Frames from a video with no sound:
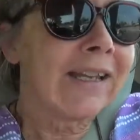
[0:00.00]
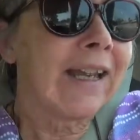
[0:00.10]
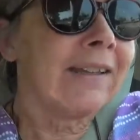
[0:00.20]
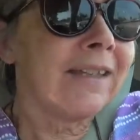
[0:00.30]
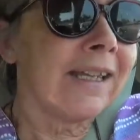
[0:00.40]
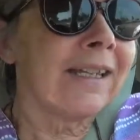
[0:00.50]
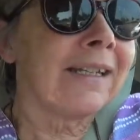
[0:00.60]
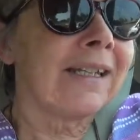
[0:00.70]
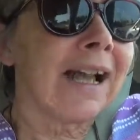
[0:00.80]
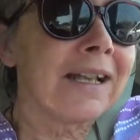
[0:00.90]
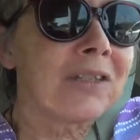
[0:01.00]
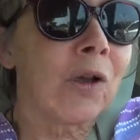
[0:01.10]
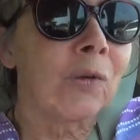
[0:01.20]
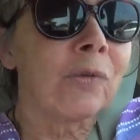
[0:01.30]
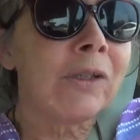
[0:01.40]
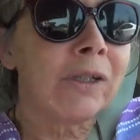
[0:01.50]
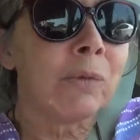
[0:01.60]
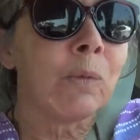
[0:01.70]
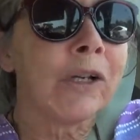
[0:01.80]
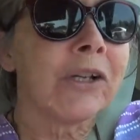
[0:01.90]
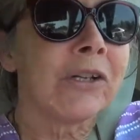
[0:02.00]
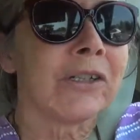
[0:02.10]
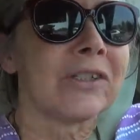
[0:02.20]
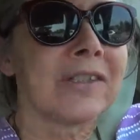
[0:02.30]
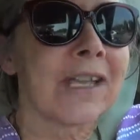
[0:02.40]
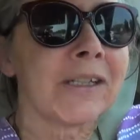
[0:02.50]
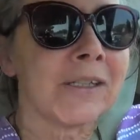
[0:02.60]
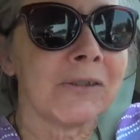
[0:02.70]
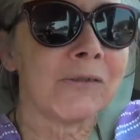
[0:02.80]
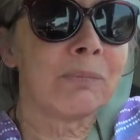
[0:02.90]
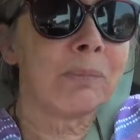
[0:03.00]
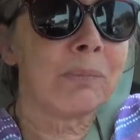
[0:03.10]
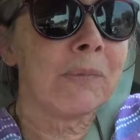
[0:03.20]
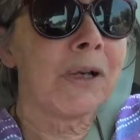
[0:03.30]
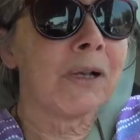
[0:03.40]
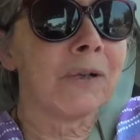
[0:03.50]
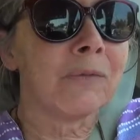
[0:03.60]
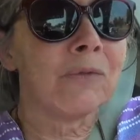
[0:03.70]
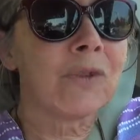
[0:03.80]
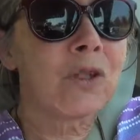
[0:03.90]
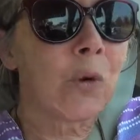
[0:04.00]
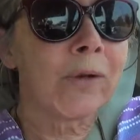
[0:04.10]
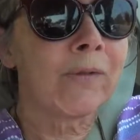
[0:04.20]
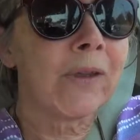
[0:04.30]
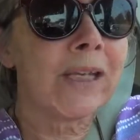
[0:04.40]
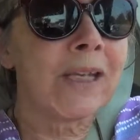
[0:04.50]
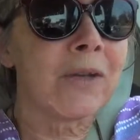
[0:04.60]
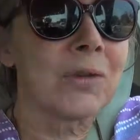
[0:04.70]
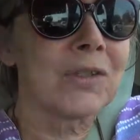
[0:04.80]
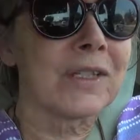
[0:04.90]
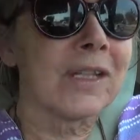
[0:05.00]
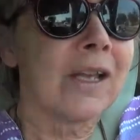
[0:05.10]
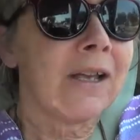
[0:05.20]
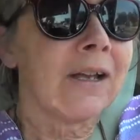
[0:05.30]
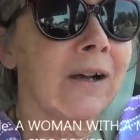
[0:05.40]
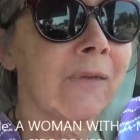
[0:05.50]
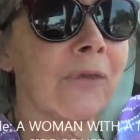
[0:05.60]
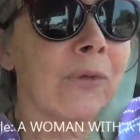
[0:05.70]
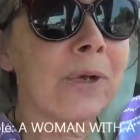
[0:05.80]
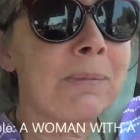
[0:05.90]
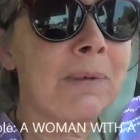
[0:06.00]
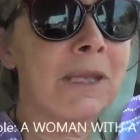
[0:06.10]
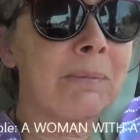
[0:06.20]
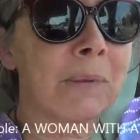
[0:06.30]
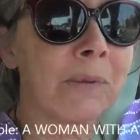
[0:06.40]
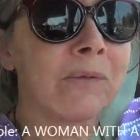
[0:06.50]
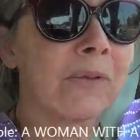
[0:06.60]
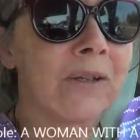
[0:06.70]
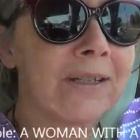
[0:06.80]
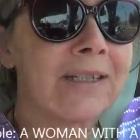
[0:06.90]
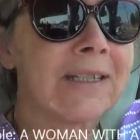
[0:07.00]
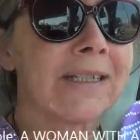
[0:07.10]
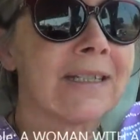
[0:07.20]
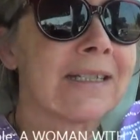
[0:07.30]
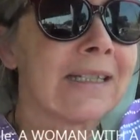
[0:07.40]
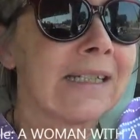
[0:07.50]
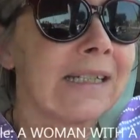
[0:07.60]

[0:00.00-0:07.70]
And then I saw a really weird set of short videos of three people, for instance.